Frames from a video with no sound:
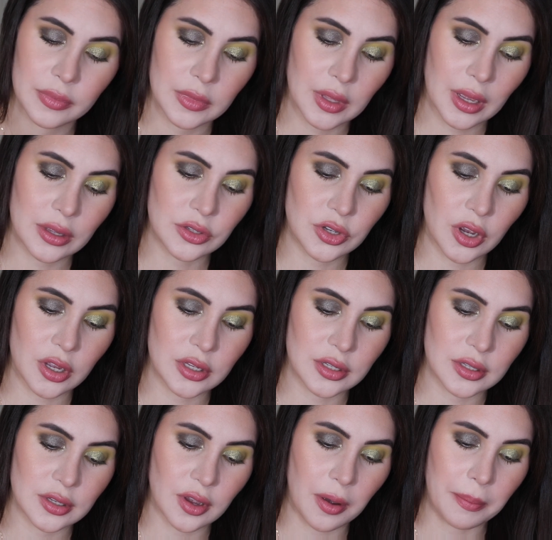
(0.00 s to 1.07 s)
And
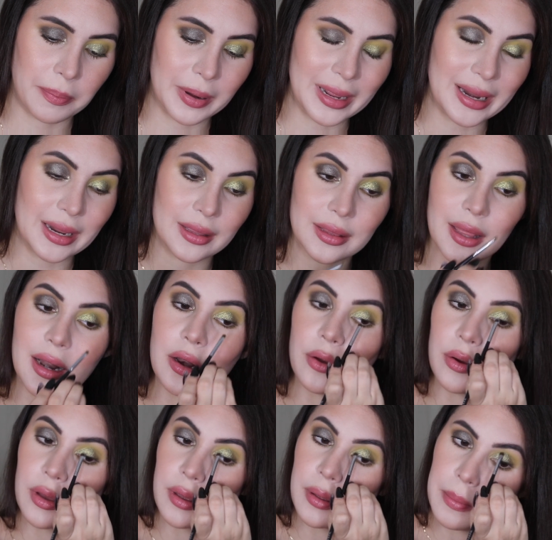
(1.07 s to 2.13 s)
just completing the
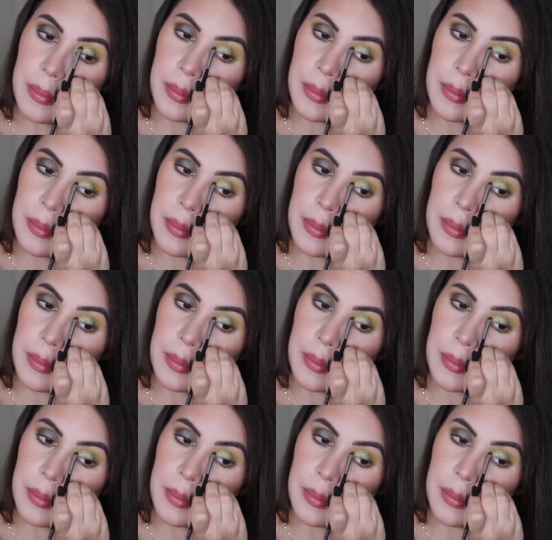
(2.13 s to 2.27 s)
look.